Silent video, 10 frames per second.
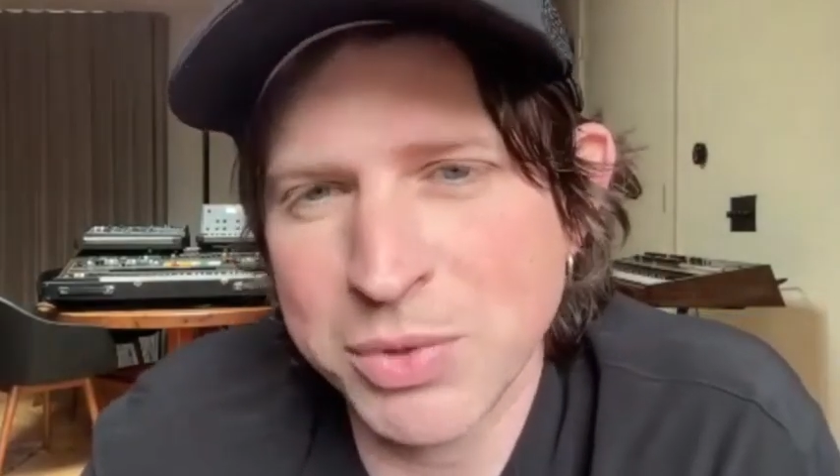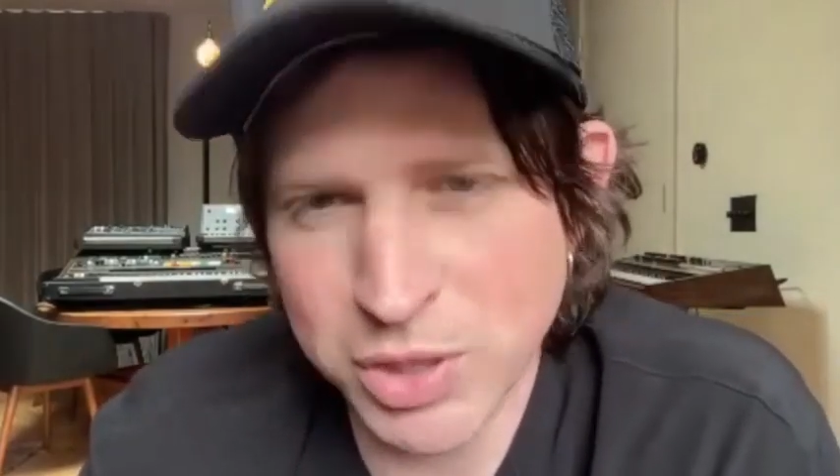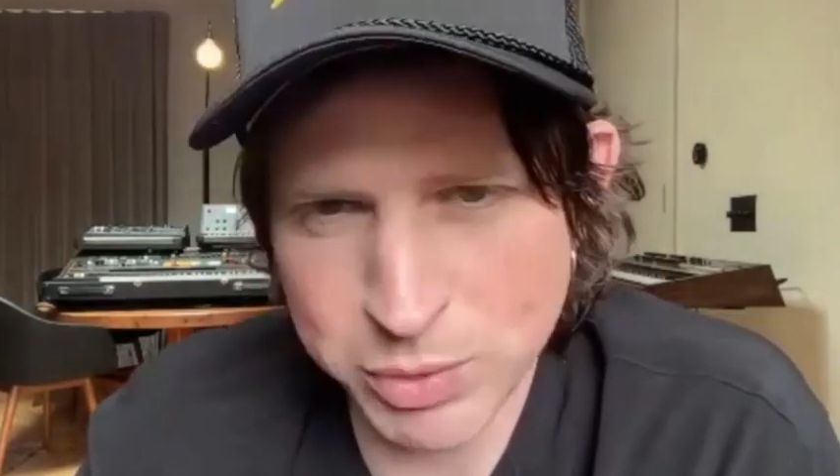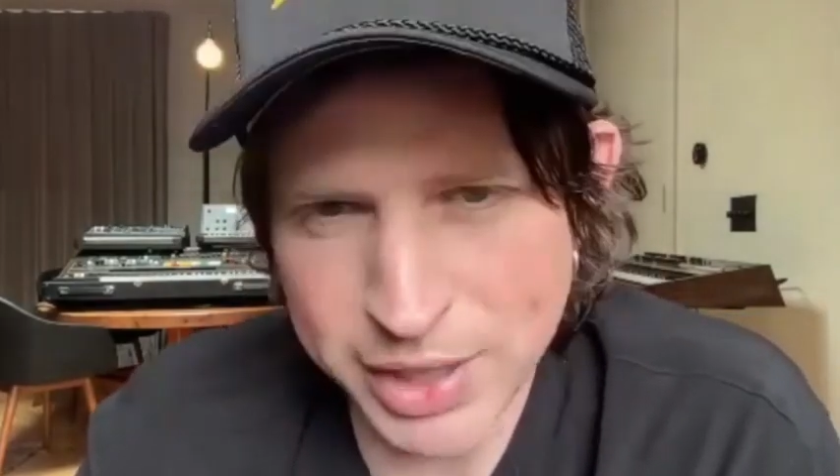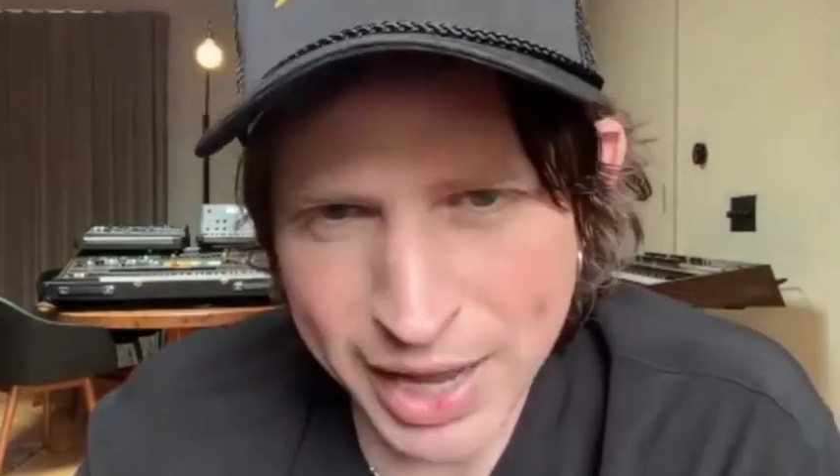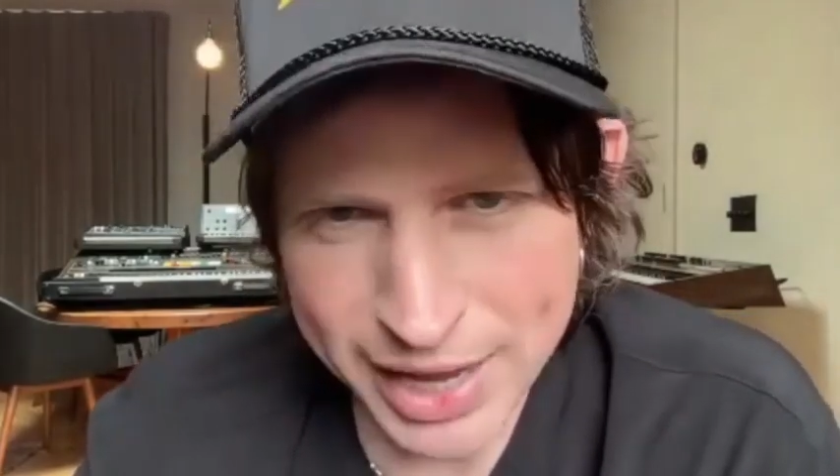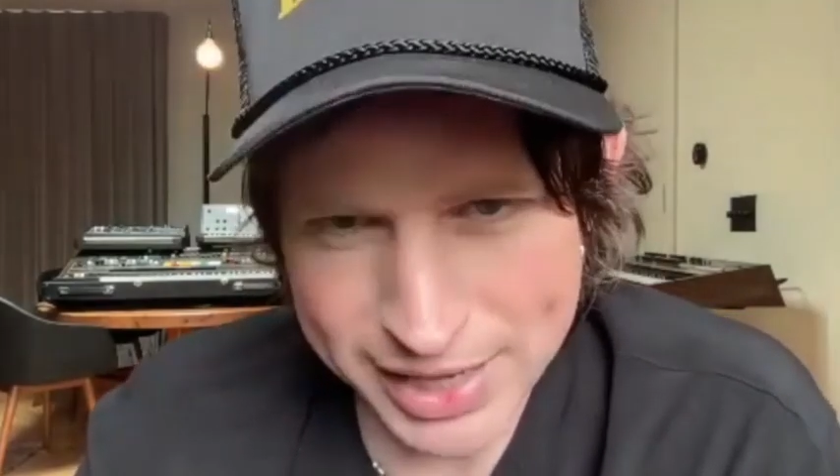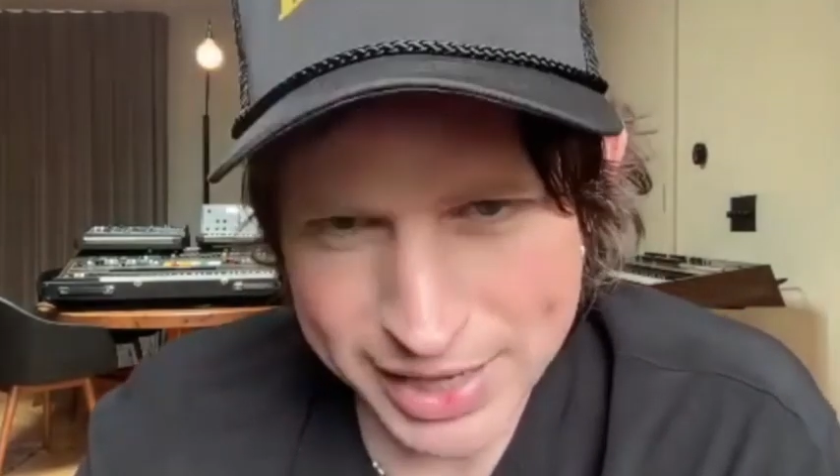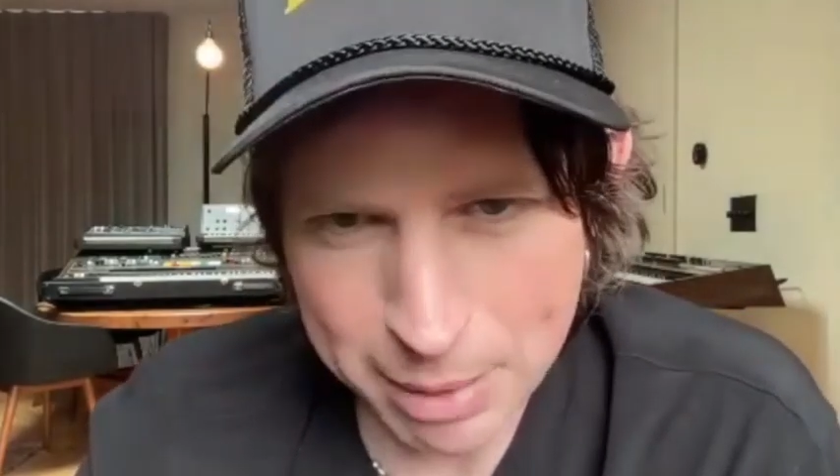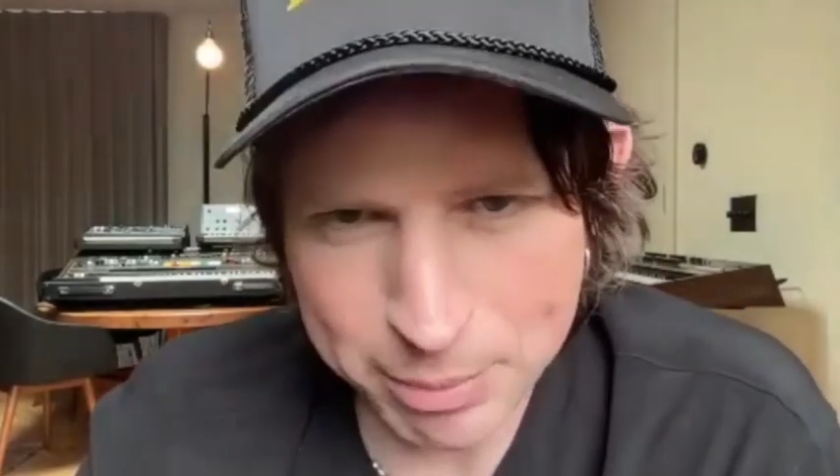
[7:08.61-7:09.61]
just with a high
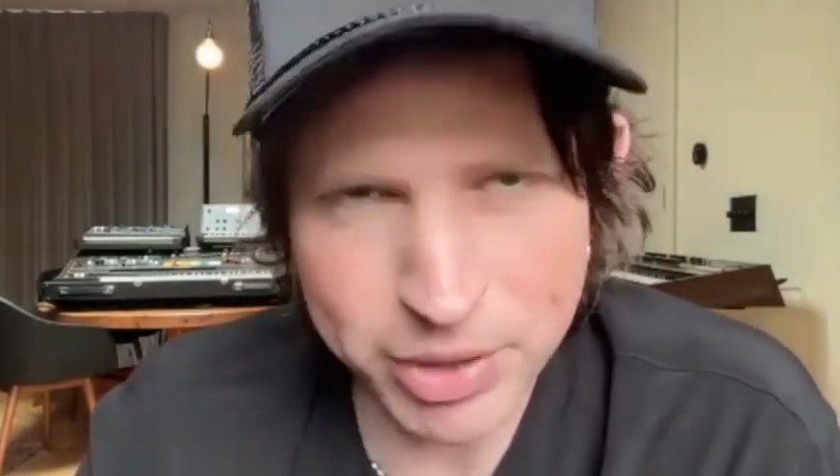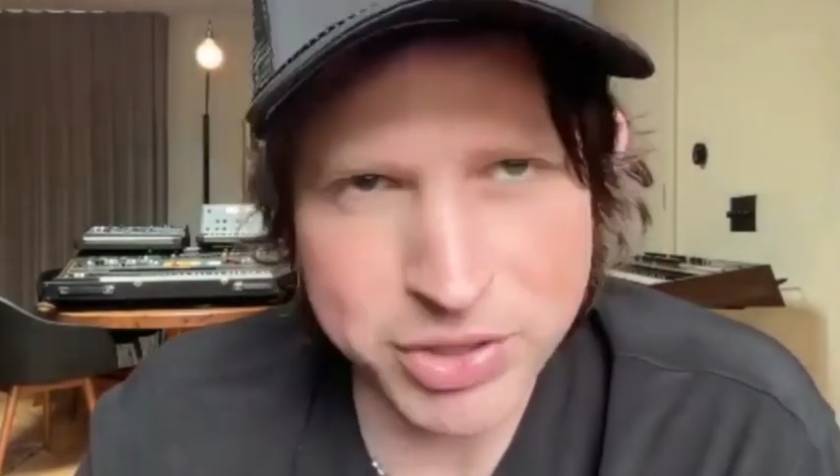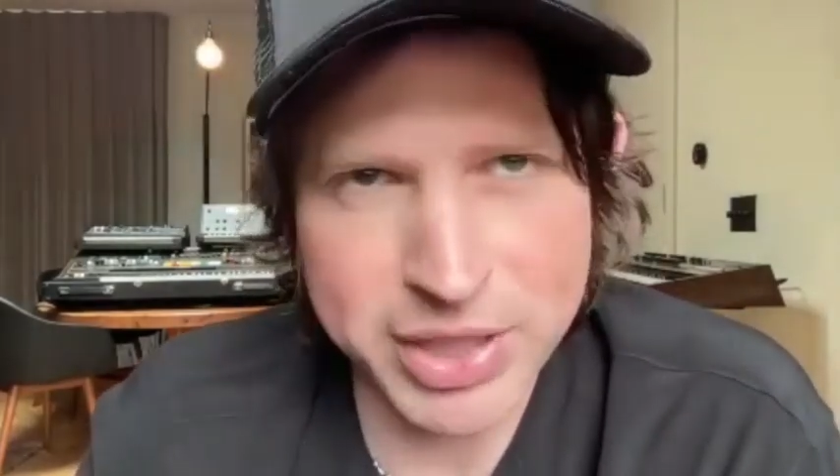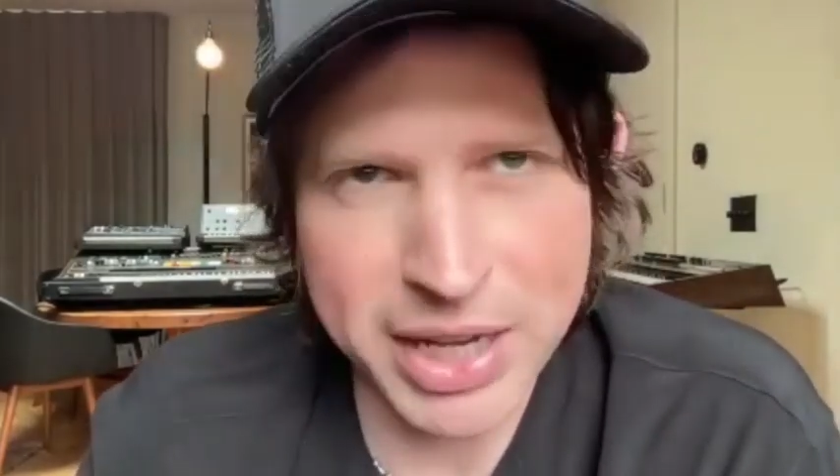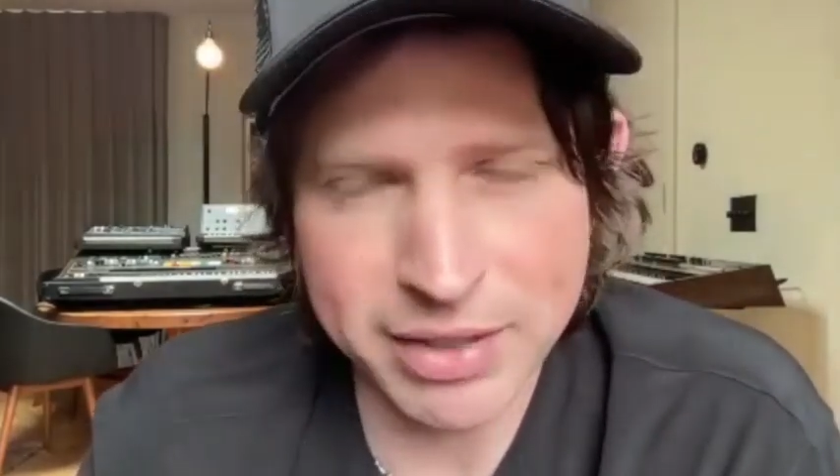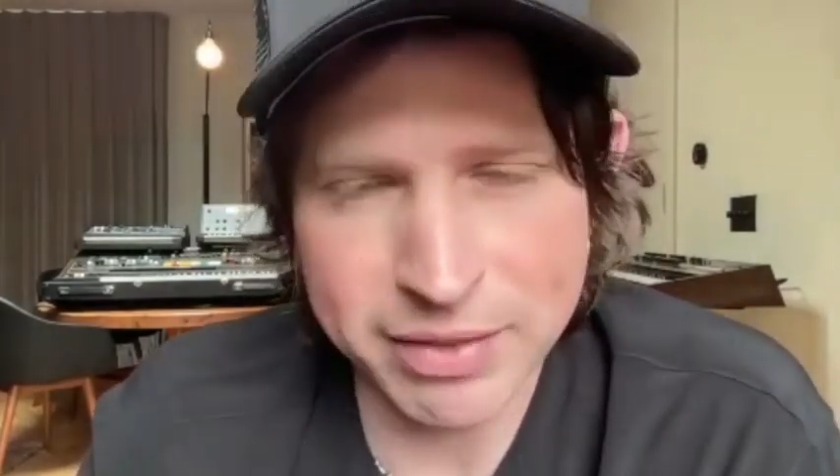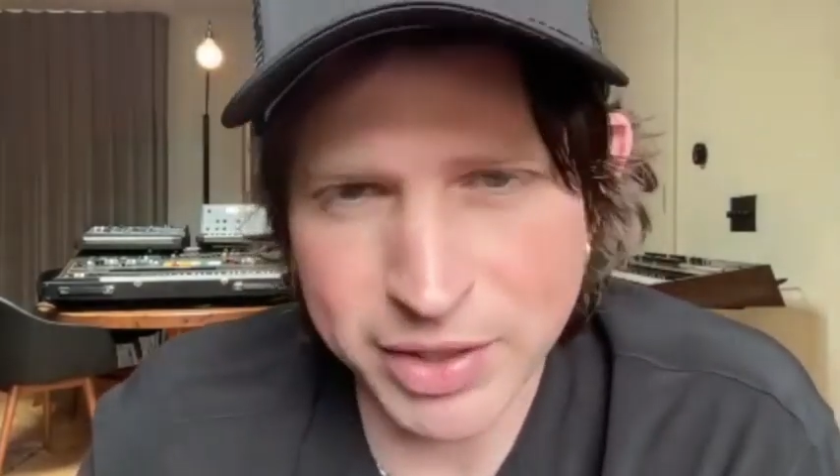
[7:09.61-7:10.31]
8 camera, just kind of,